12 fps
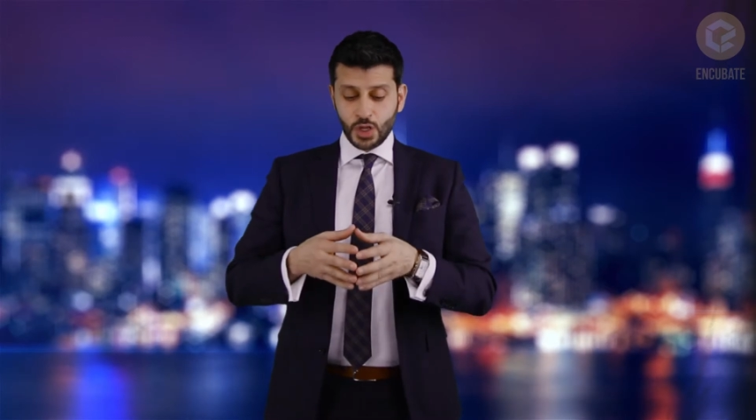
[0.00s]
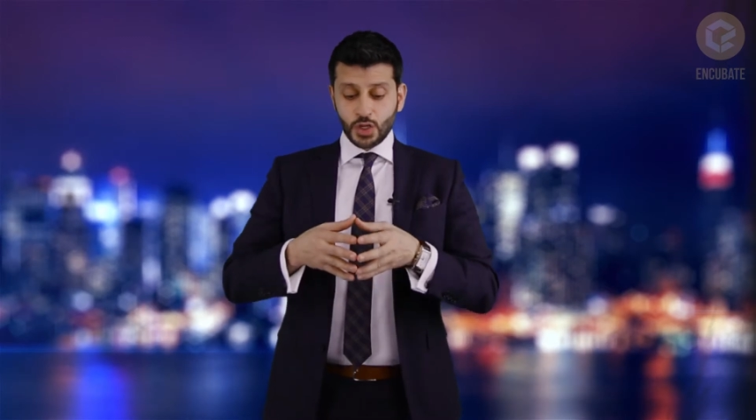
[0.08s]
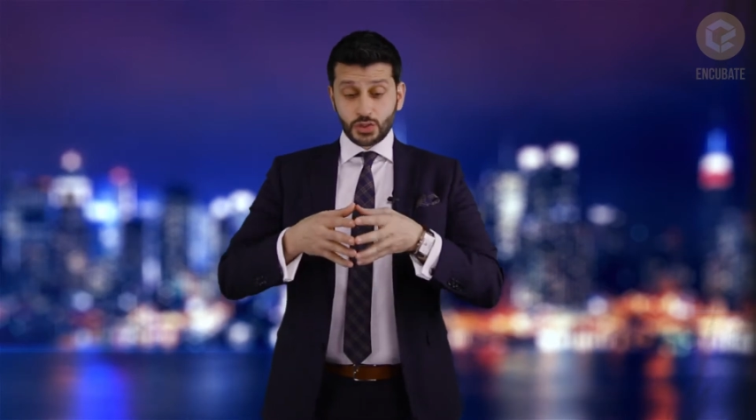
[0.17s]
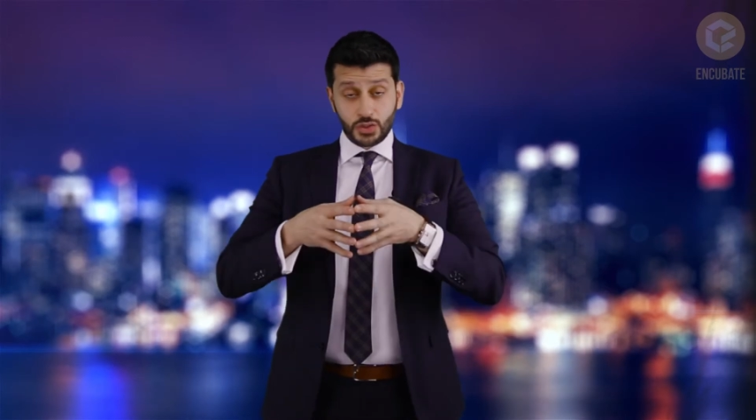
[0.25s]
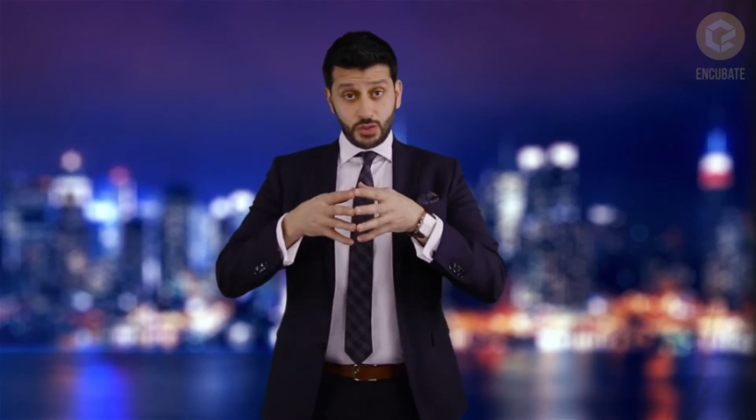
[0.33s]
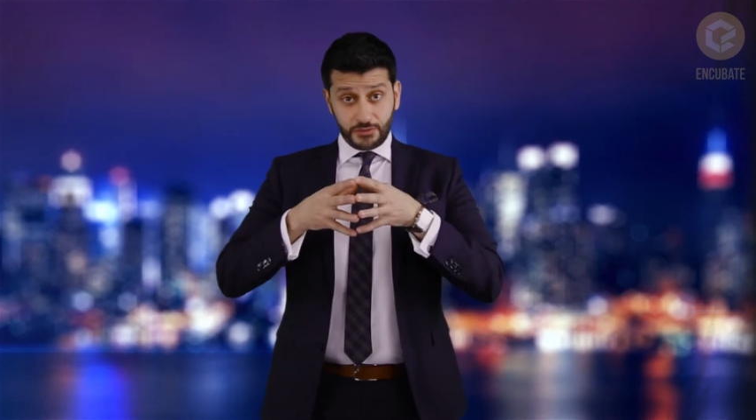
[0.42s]

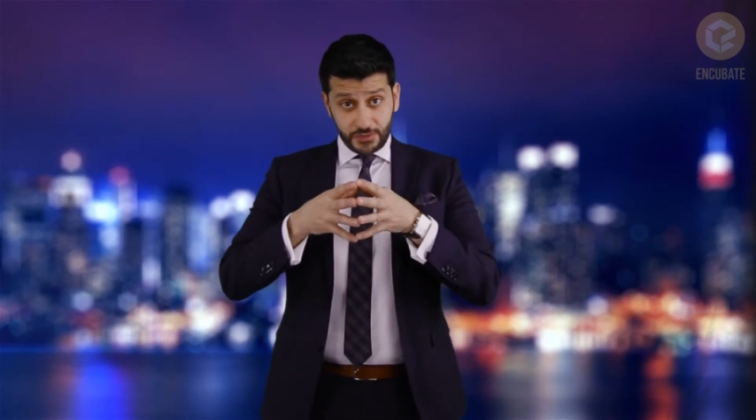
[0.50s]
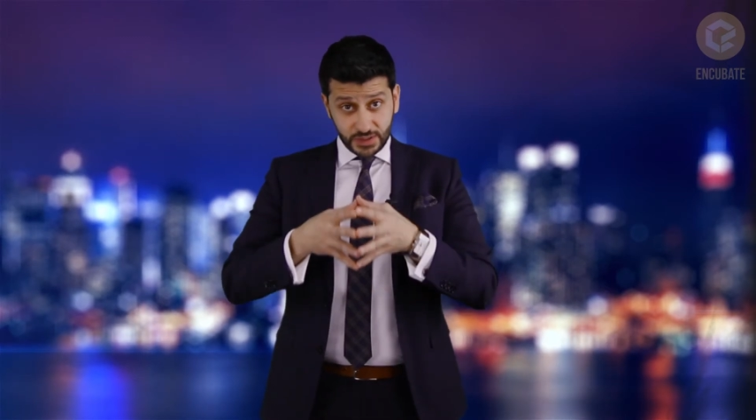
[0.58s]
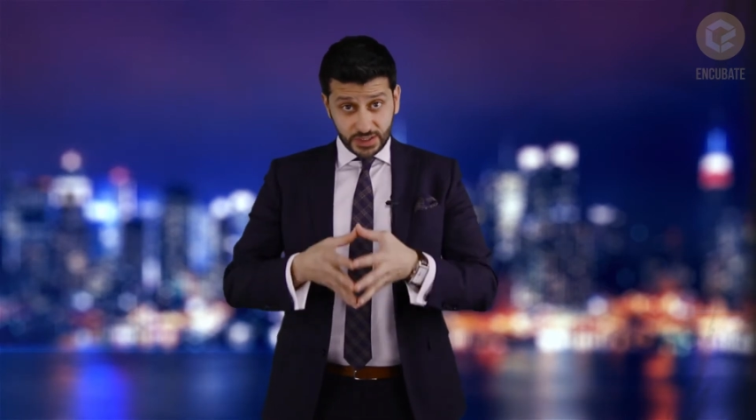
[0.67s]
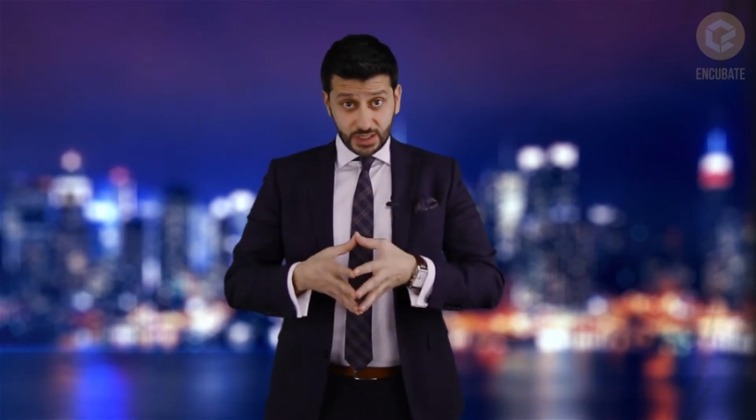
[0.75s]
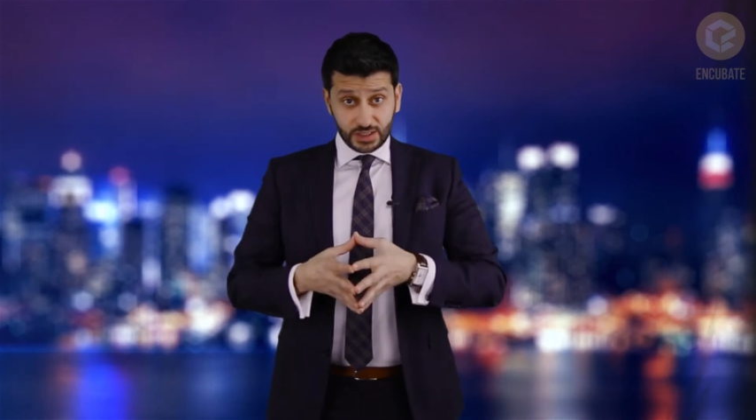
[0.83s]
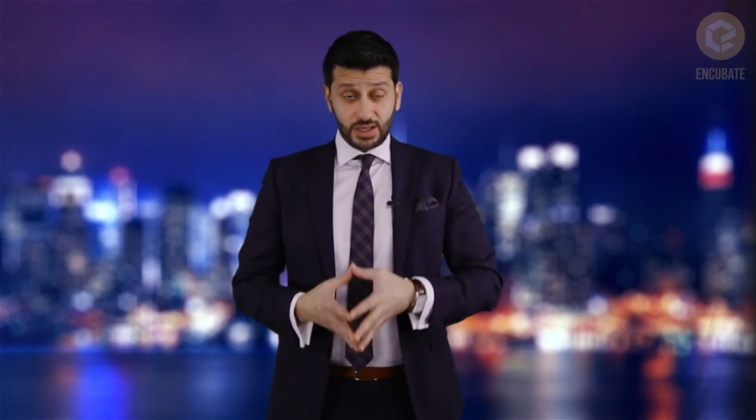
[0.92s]
So you're
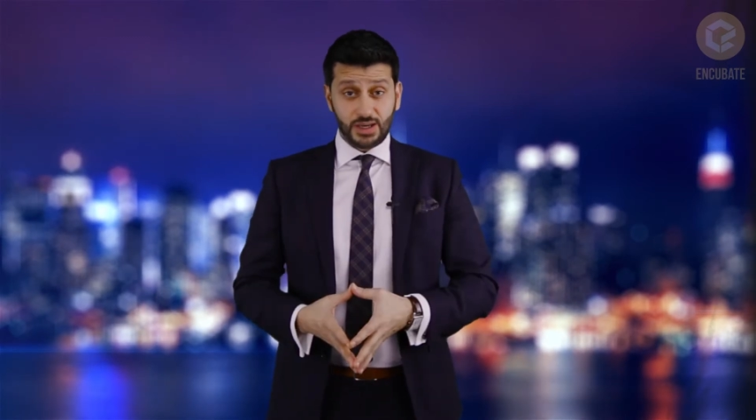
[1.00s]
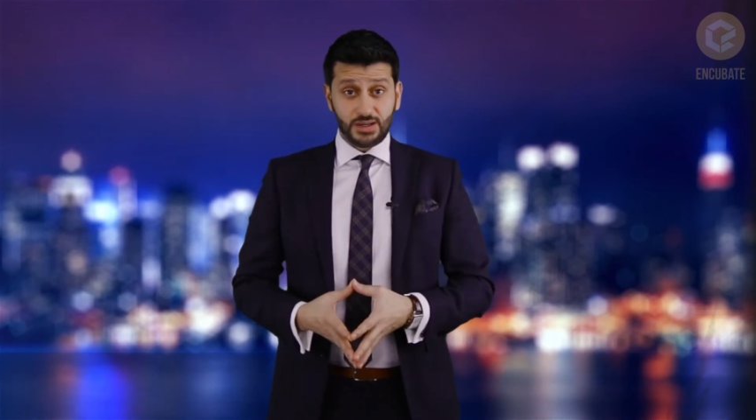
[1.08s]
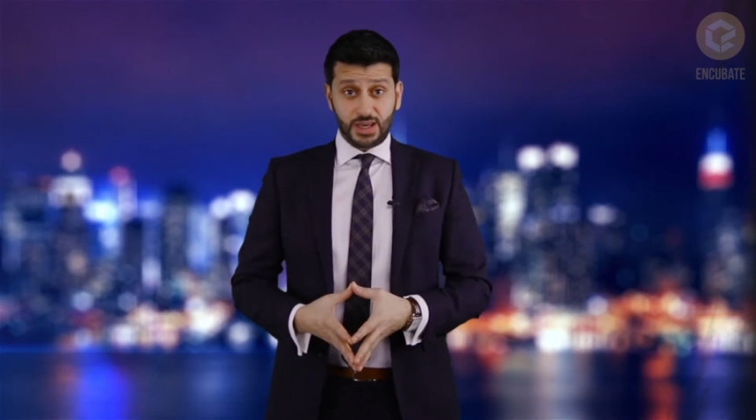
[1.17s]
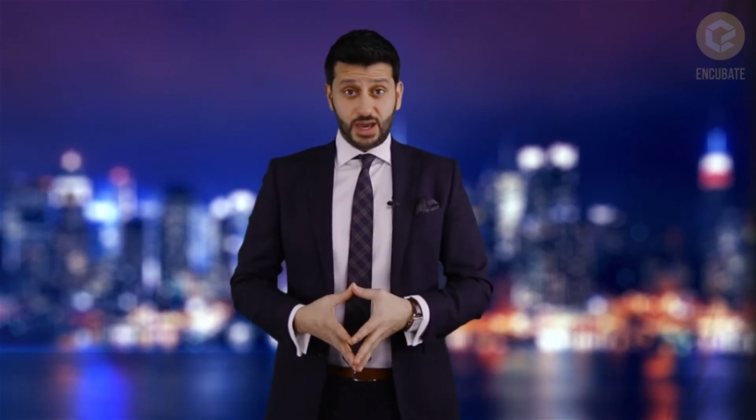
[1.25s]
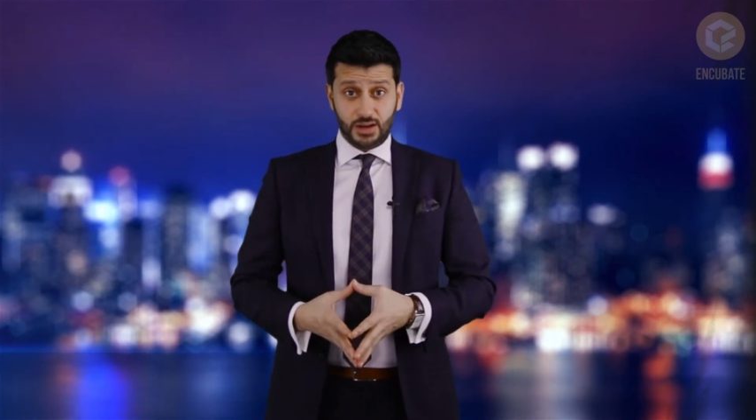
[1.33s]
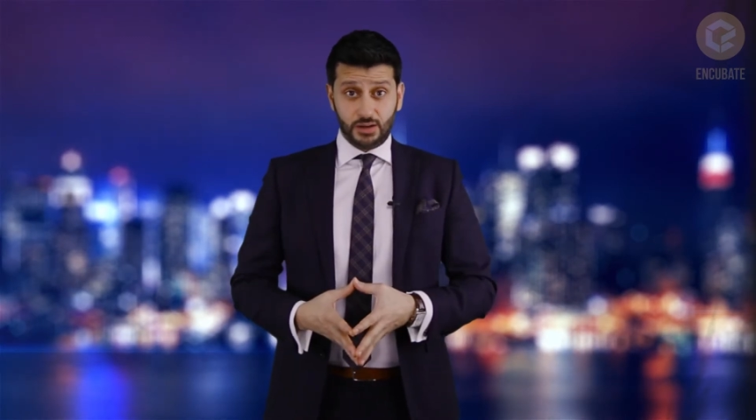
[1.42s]
physically in
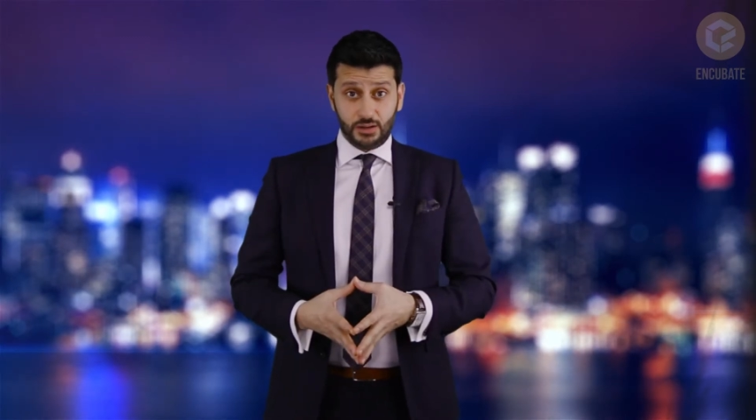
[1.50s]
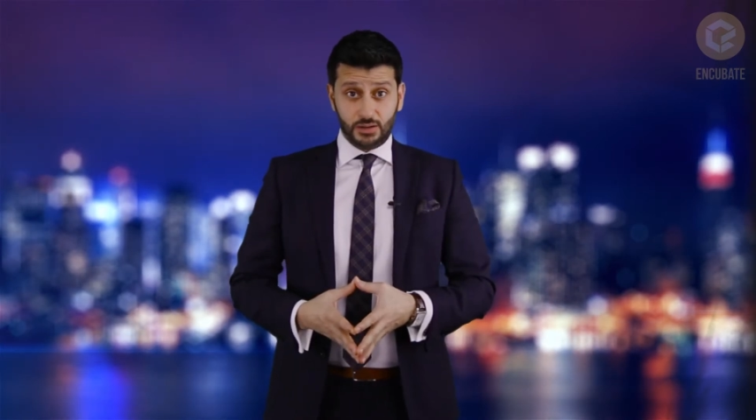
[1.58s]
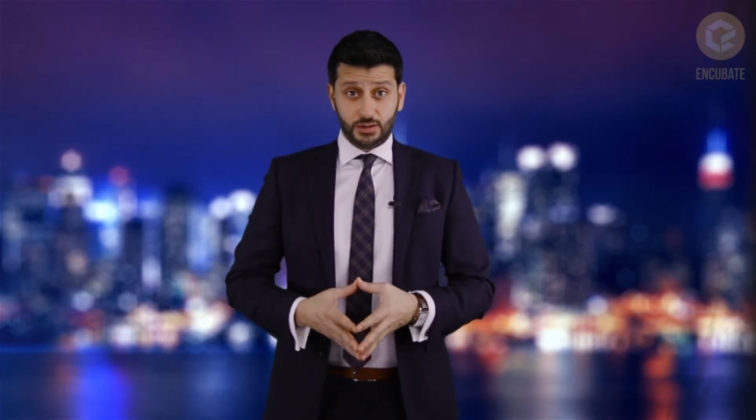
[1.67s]
Canada.